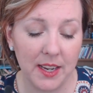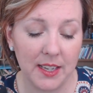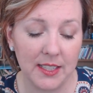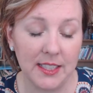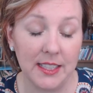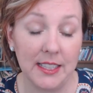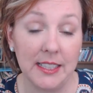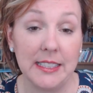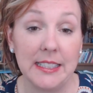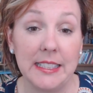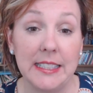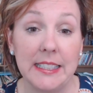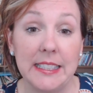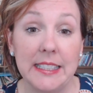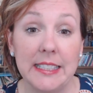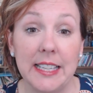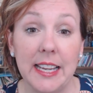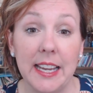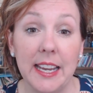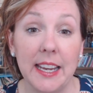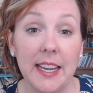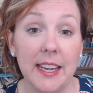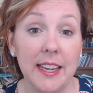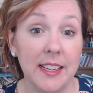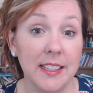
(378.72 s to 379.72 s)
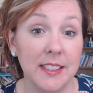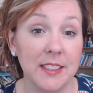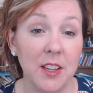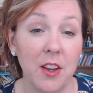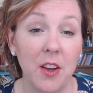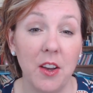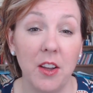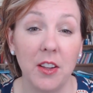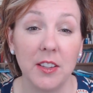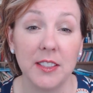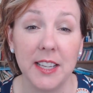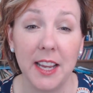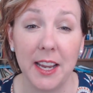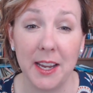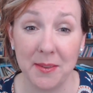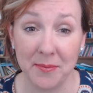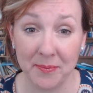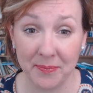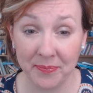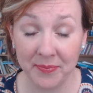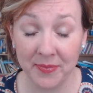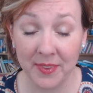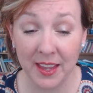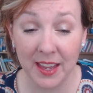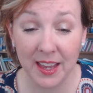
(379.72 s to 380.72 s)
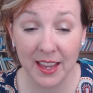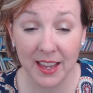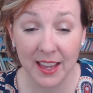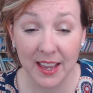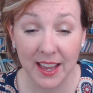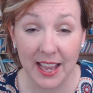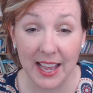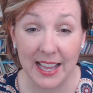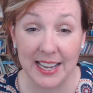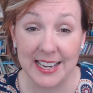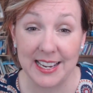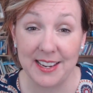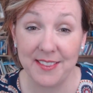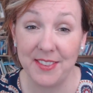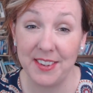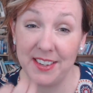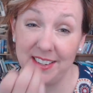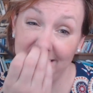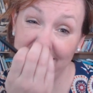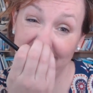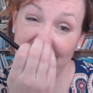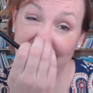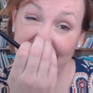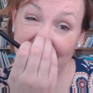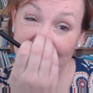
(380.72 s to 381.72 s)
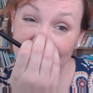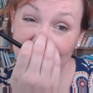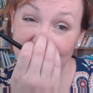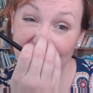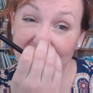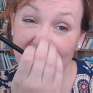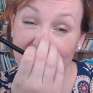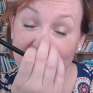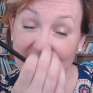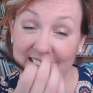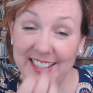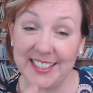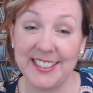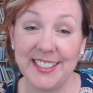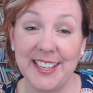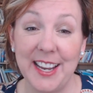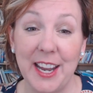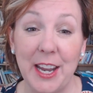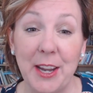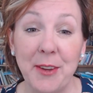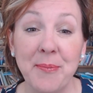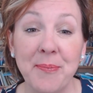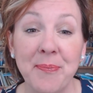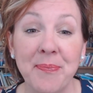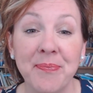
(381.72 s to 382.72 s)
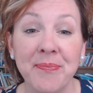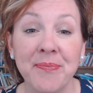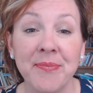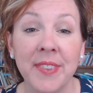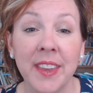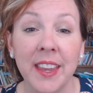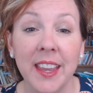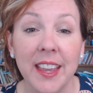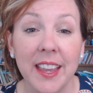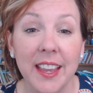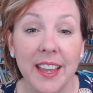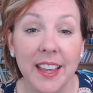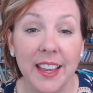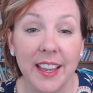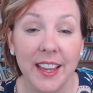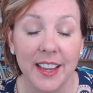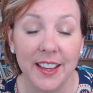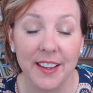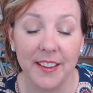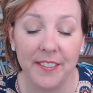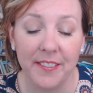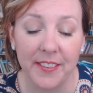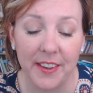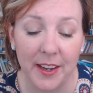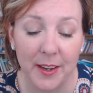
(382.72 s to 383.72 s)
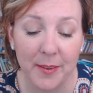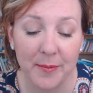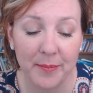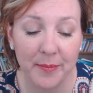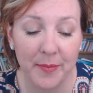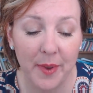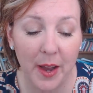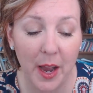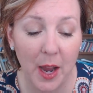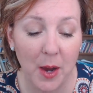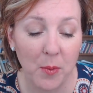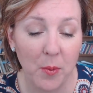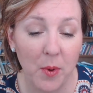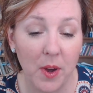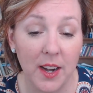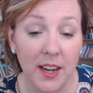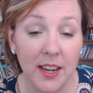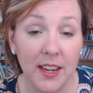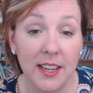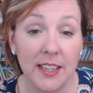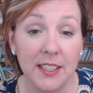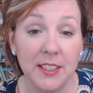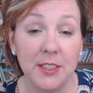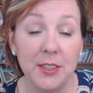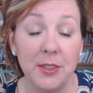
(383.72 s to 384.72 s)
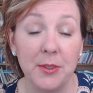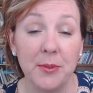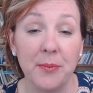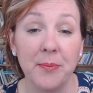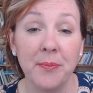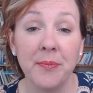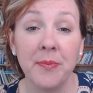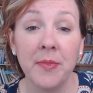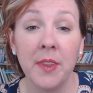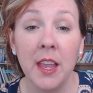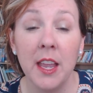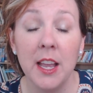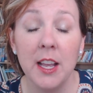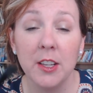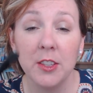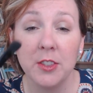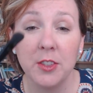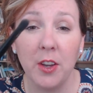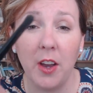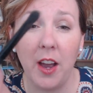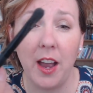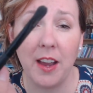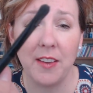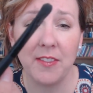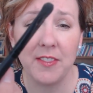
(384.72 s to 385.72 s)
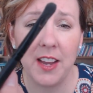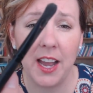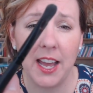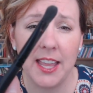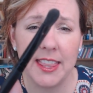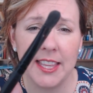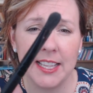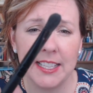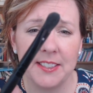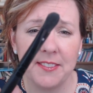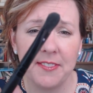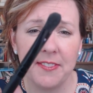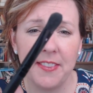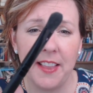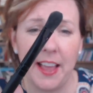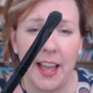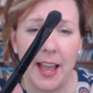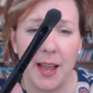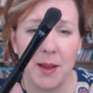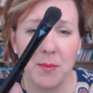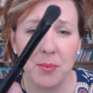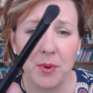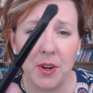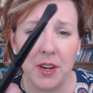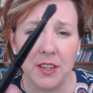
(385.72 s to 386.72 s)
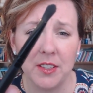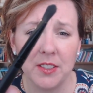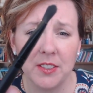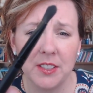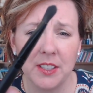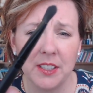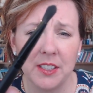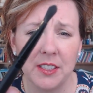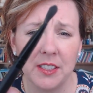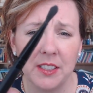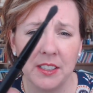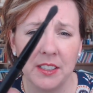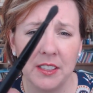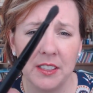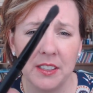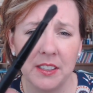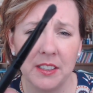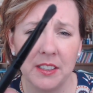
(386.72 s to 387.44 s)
because it stays all day and even into the next day if I wanted it to. So I've got this flat brush